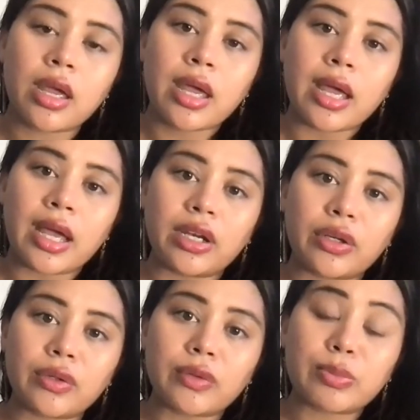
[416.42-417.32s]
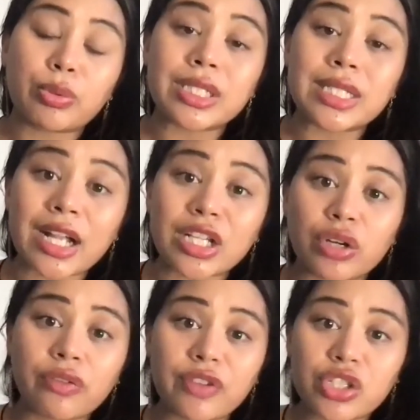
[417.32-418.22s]
and protect our
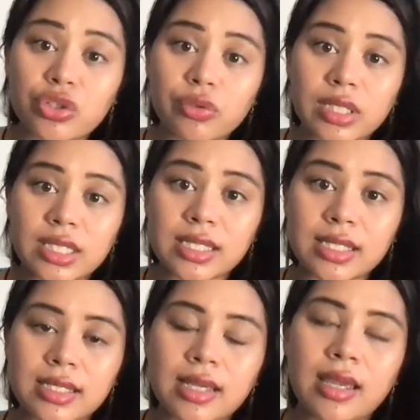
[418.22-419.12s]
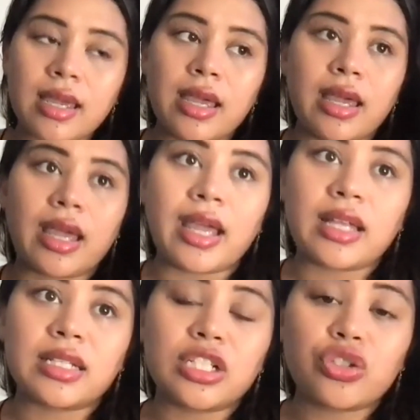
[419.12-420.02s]
fisheries, and
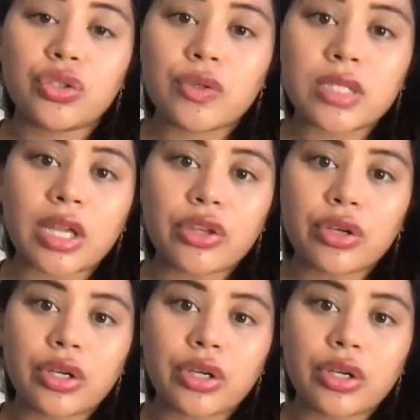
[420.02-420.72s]
introduce other